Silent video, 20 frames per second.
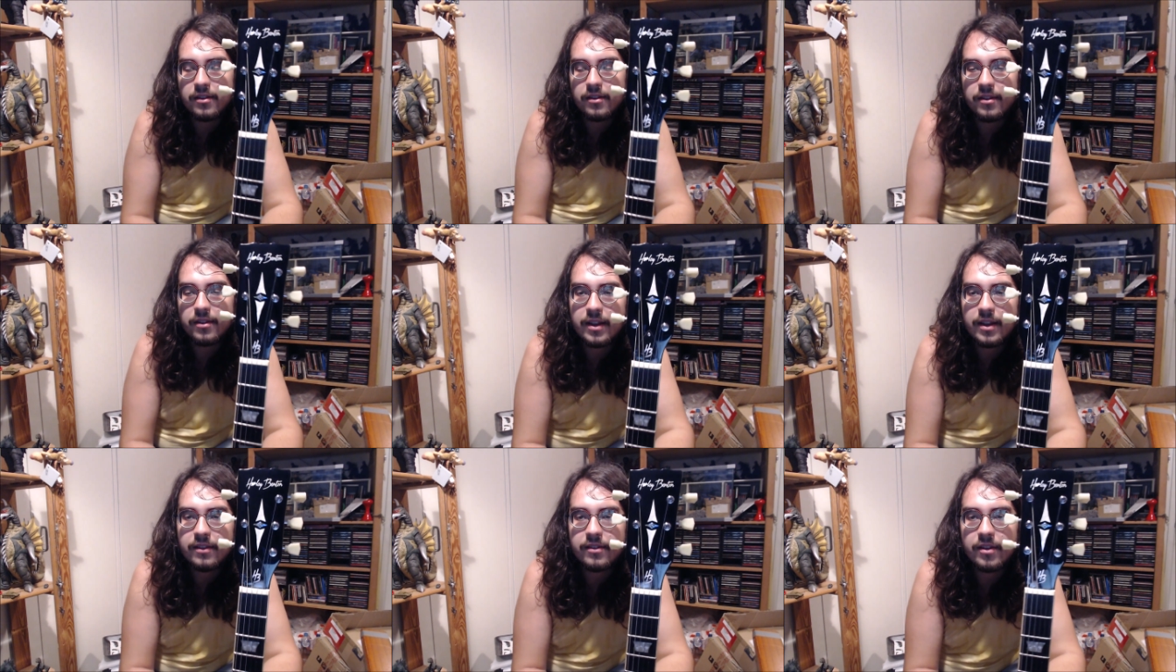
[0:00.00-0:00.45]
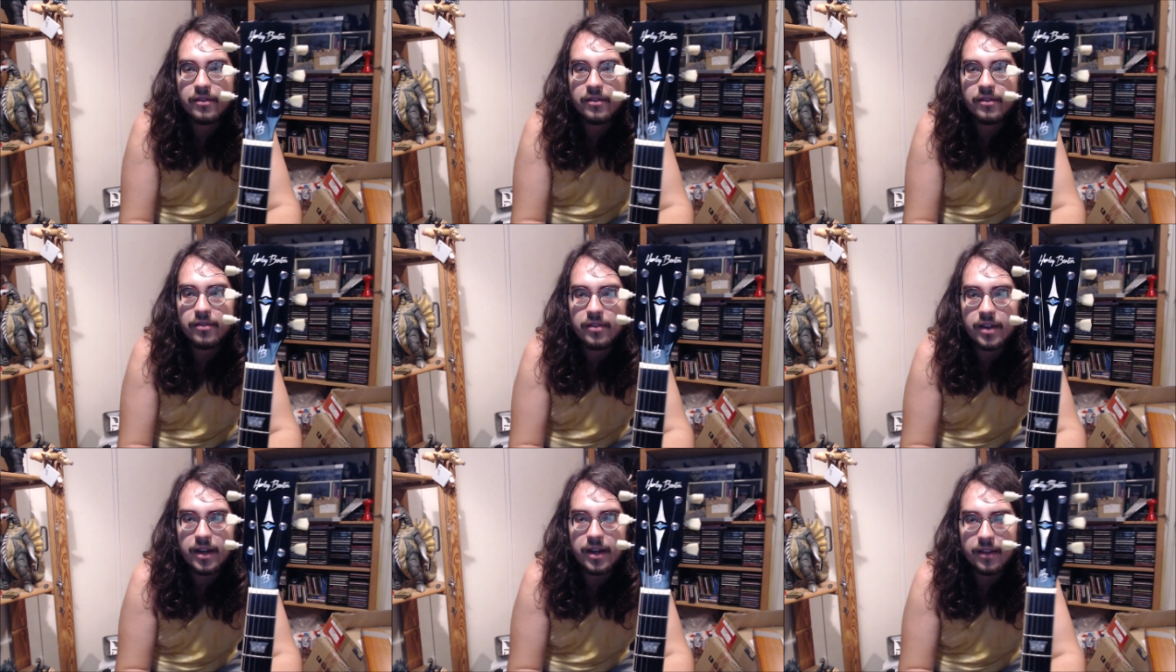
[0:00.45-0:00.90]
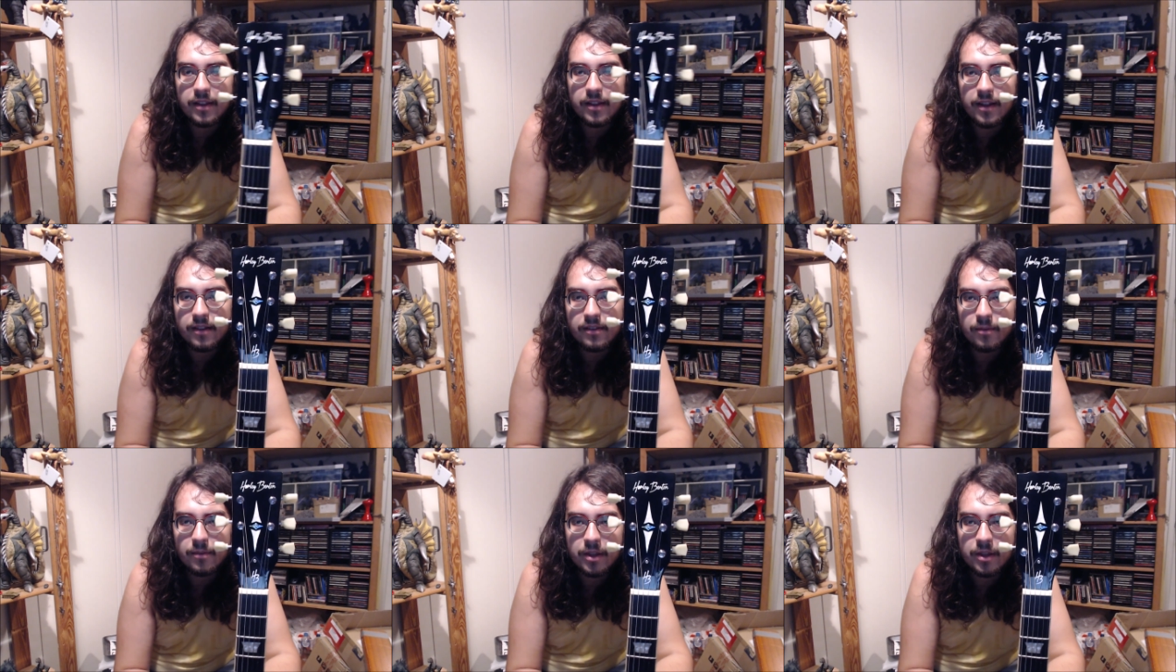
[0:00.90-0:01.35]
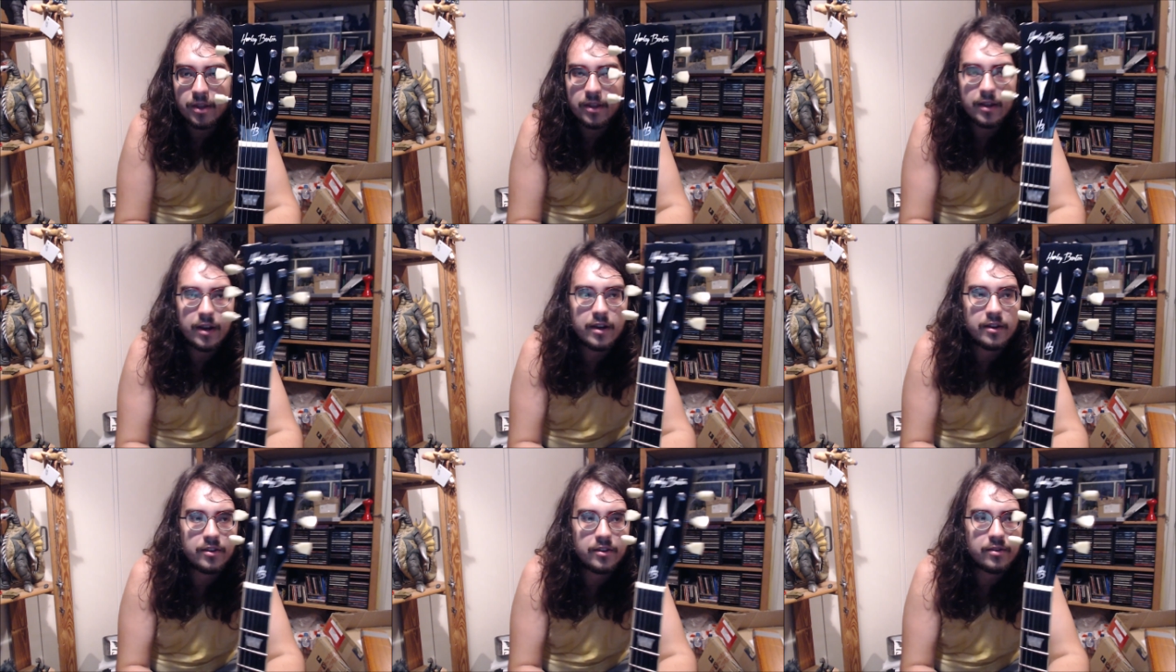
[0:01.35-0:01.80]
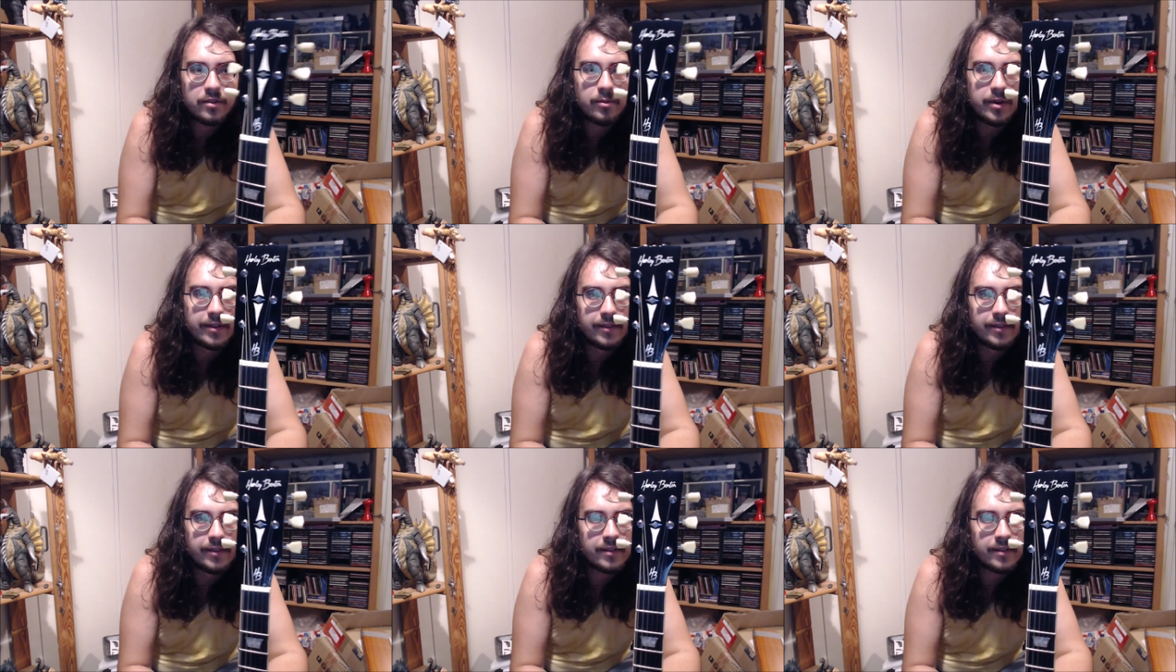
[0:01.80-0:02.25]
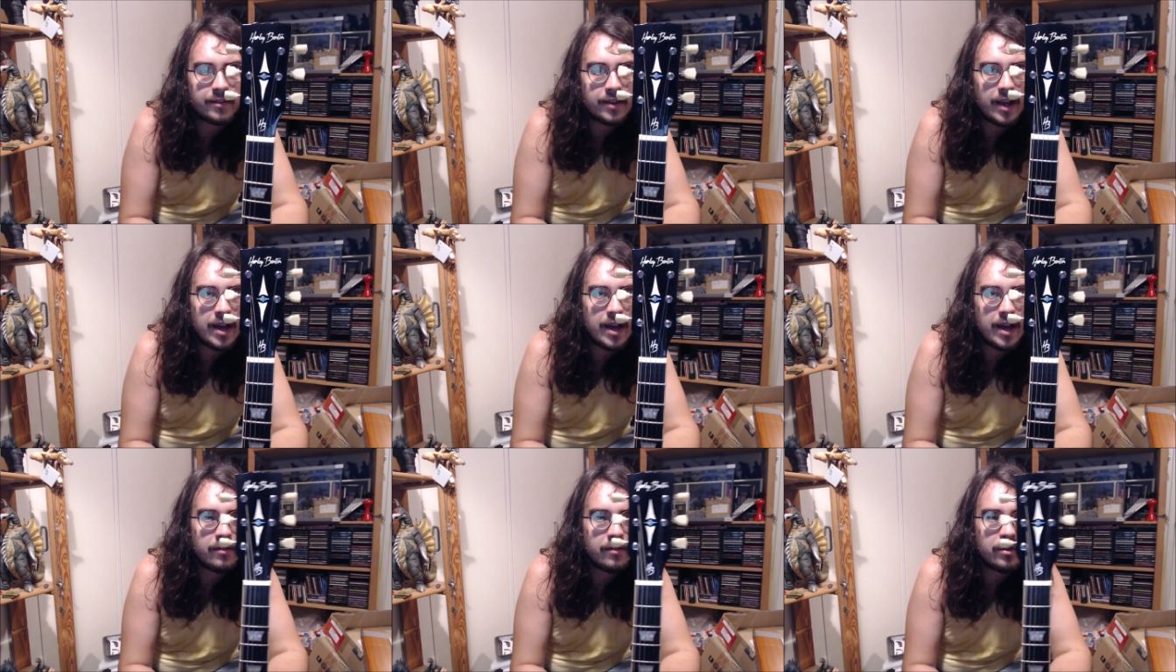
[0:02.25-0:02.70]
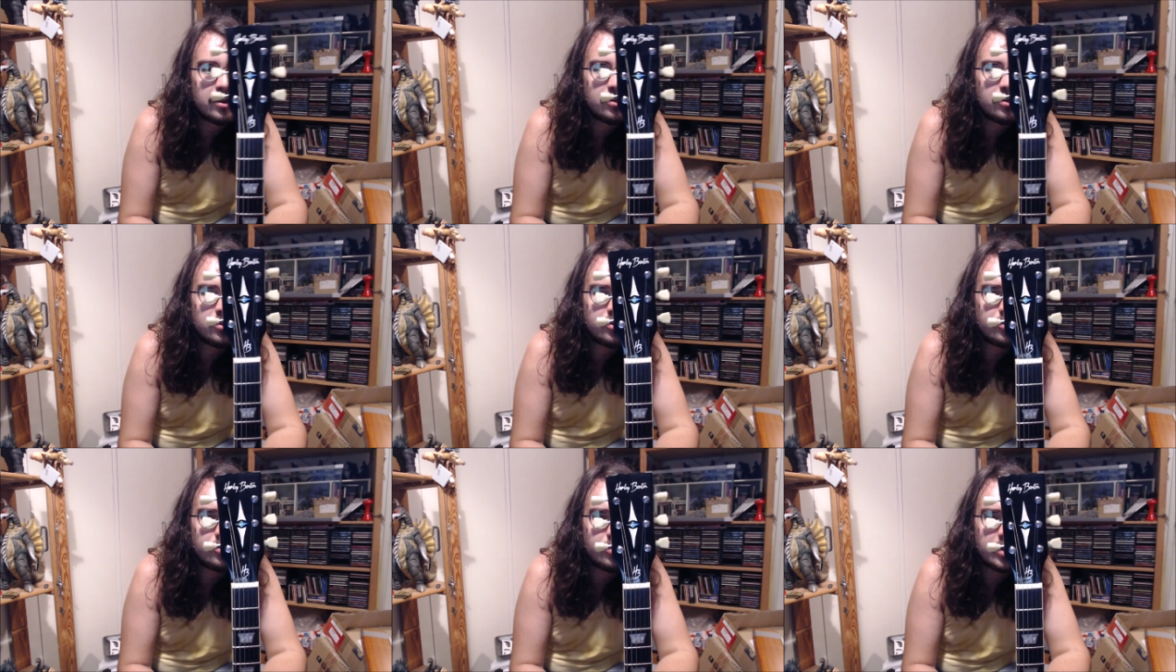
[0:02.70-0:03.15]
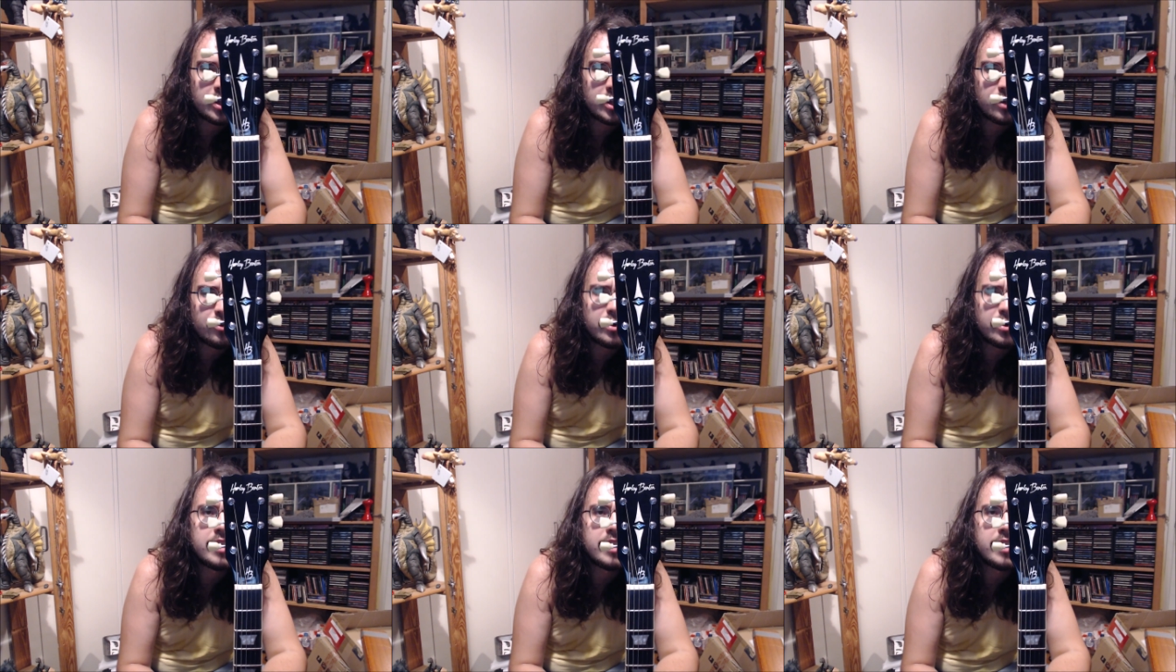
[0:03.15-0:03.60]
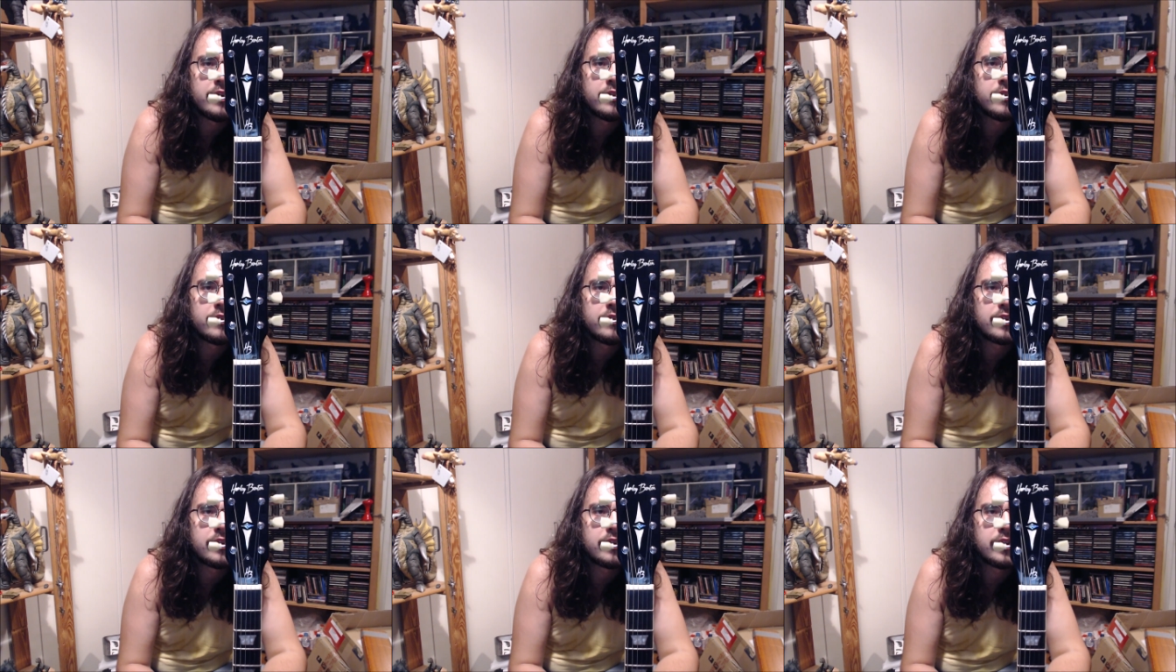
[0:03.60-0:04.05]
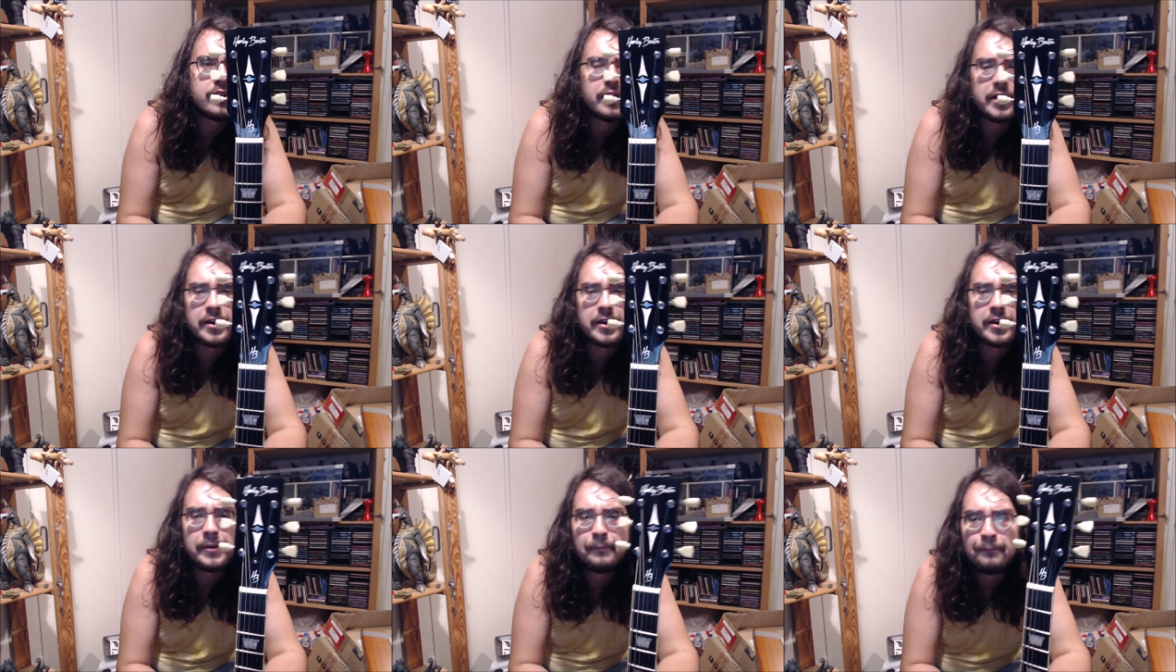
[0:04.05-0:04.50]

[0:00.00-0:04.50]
and that stuff there. That's something the artist one doesn't have, and it looks really great on this guitar.